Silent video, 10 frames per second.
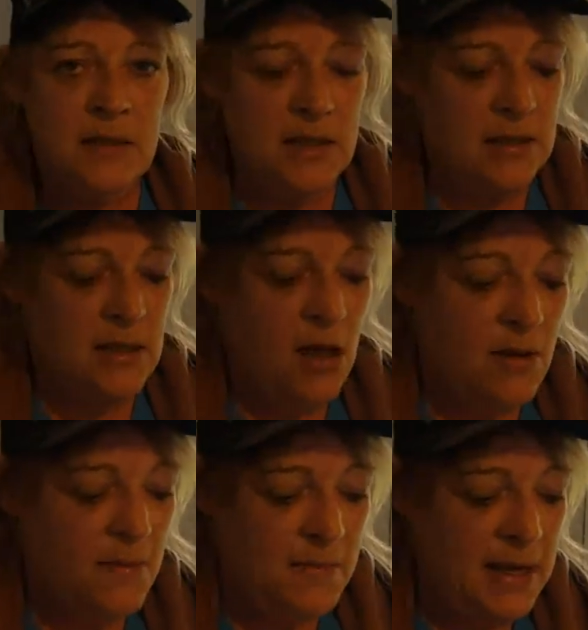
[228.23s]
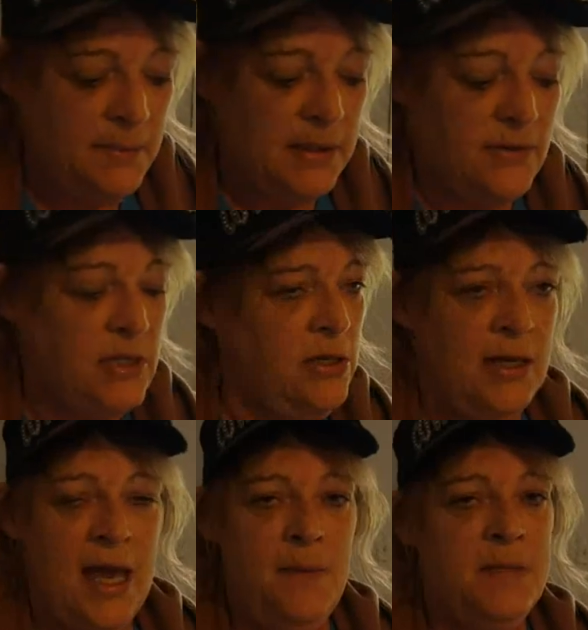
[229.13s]
This is all make-believe, so
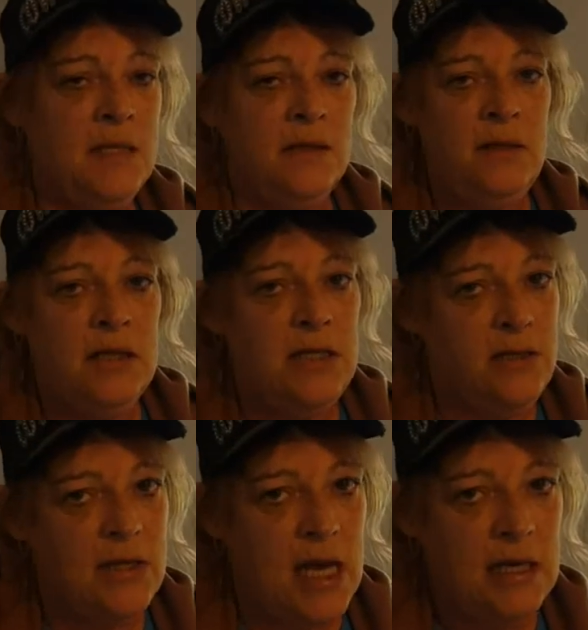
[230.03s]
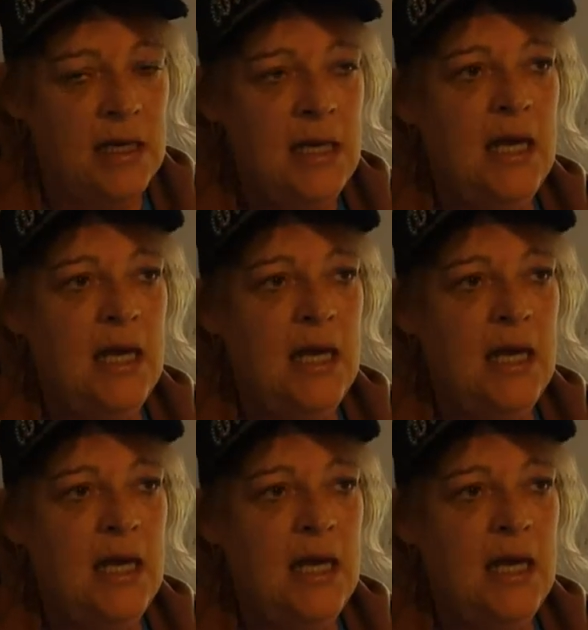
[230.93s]
you can absolutely do that.